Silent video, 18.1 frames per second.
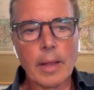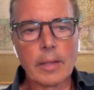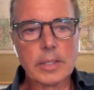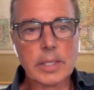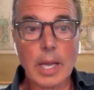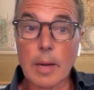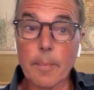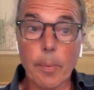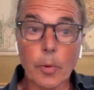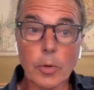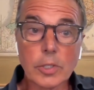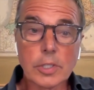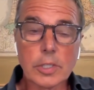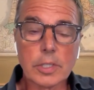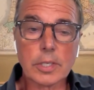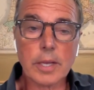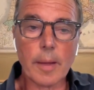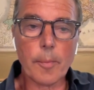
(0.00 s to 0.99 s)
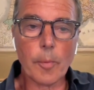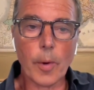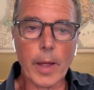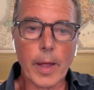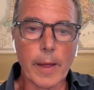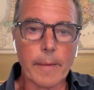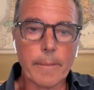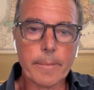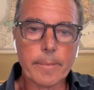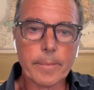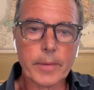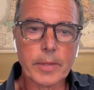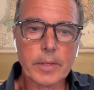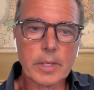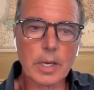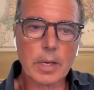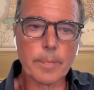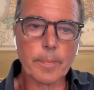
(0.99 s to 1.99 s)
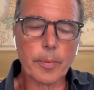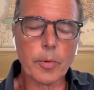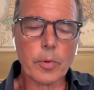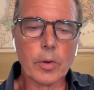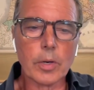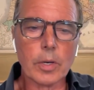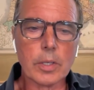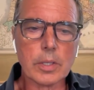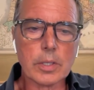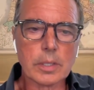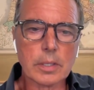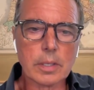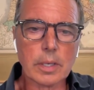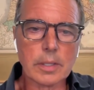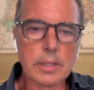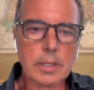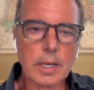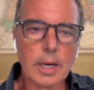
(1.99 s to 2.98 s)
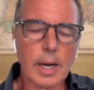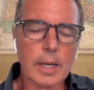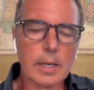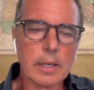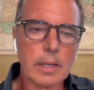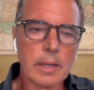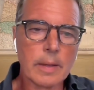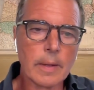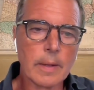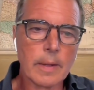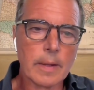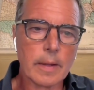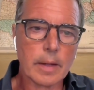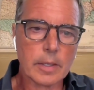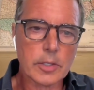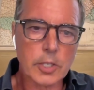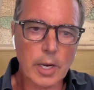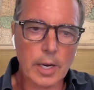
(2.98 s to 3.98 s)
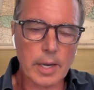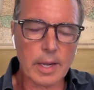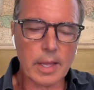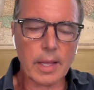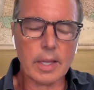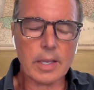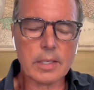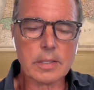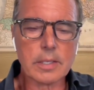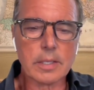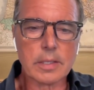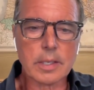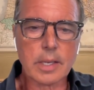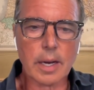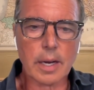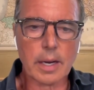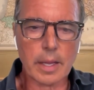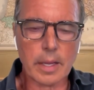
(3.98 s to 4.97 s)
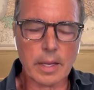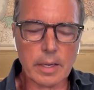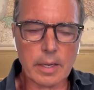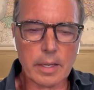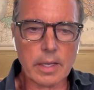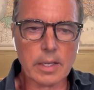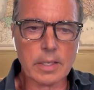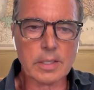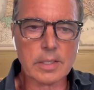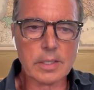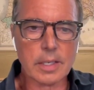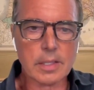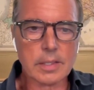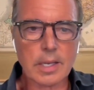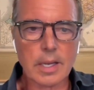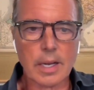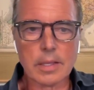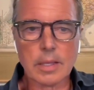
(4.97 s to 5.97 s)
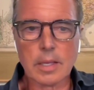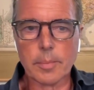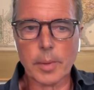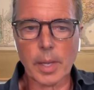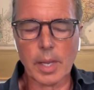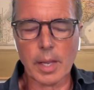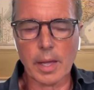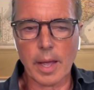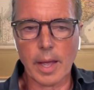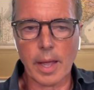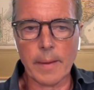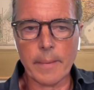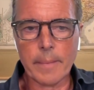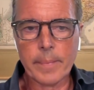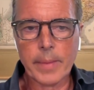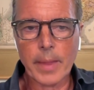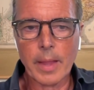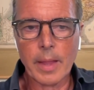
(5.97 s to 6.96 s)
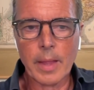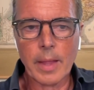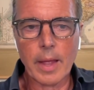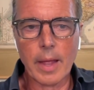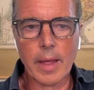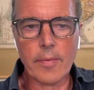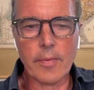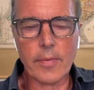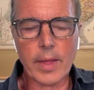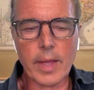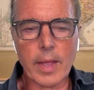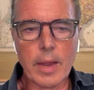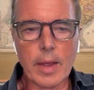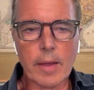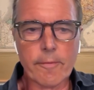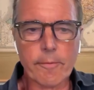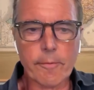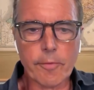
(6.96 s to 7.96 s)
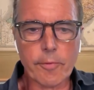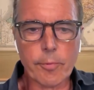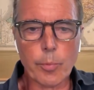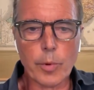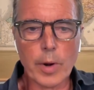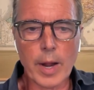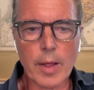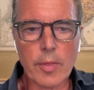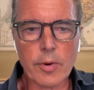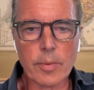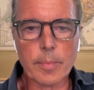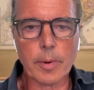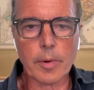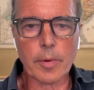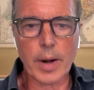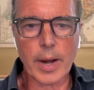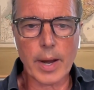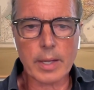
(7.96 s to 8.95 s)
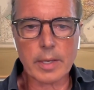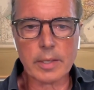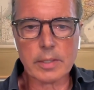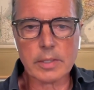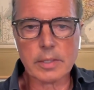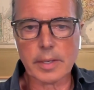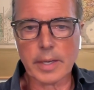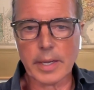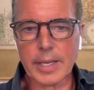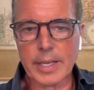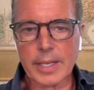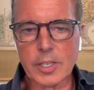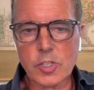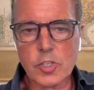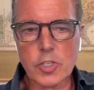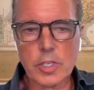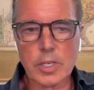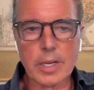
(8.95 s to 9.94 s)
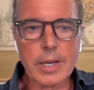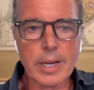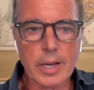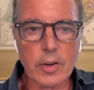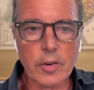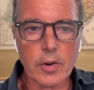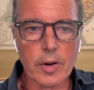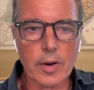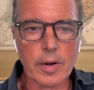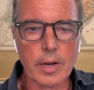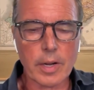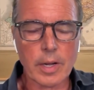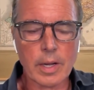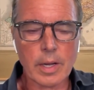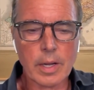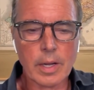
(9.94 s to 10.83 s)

Singapore is the same way. It's got Chinese, it's got Indians, and it's got the Malay. And they have rather miraculously engineered